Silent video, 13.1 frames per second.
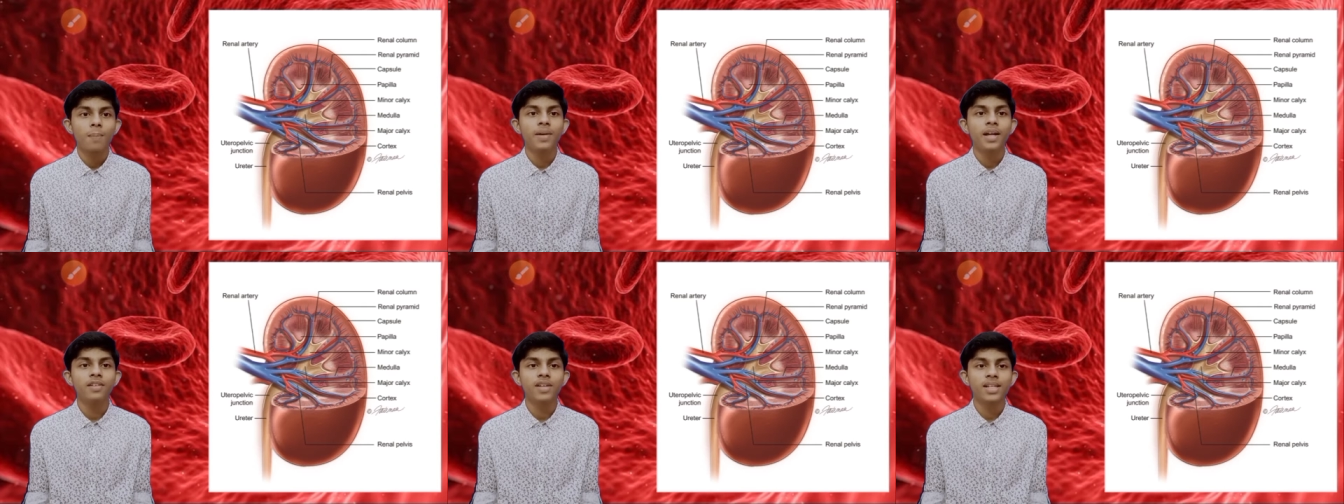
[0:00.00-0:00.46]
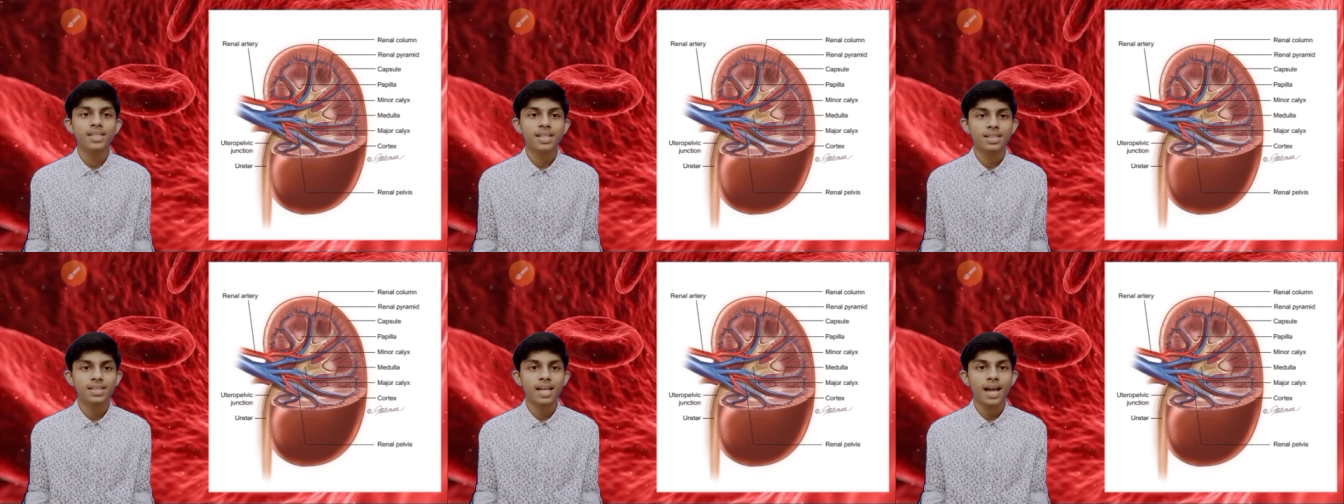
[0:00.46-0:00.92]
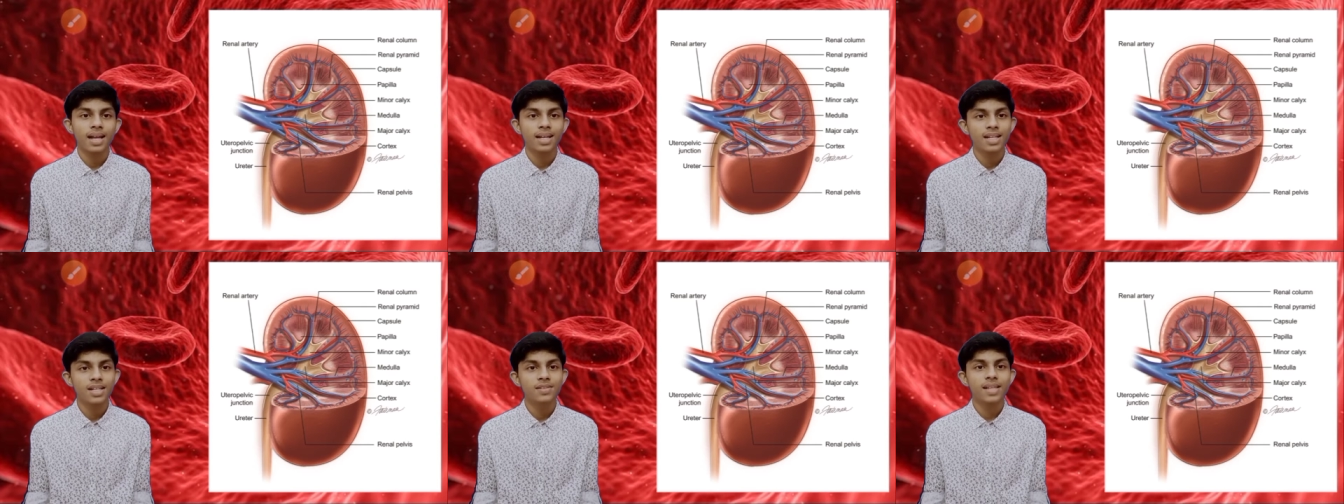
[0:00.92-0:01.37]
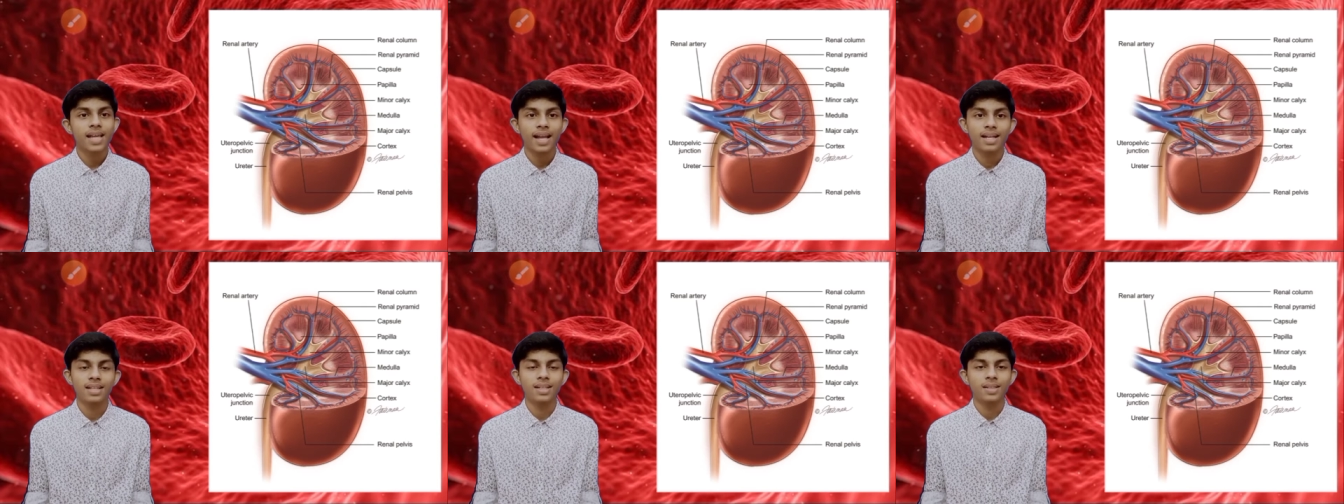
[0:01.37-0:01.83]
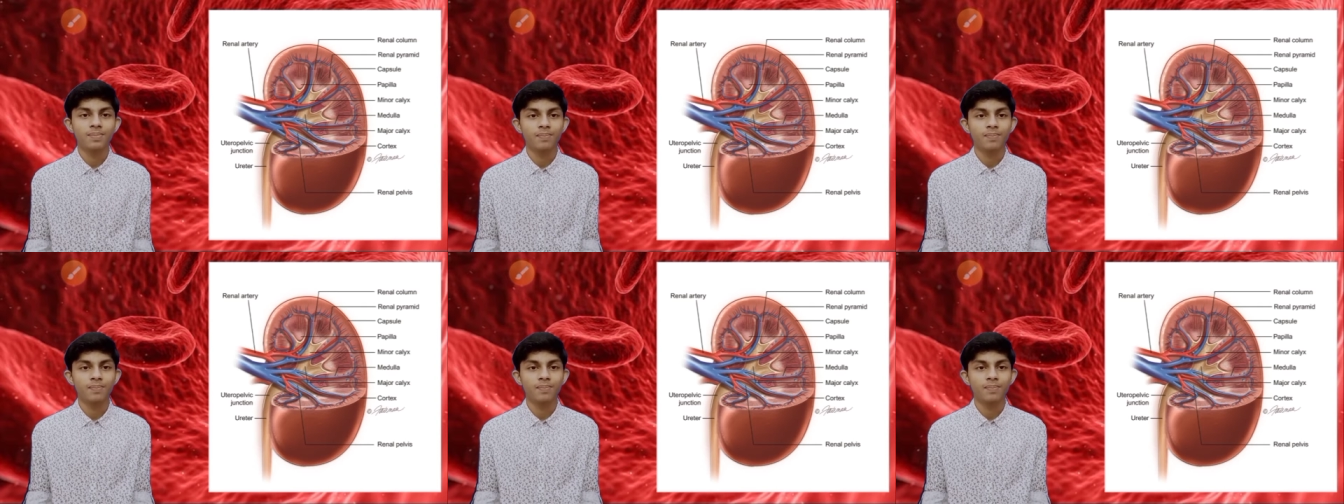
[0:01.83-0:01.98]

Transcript: blood vessels and nerves enter.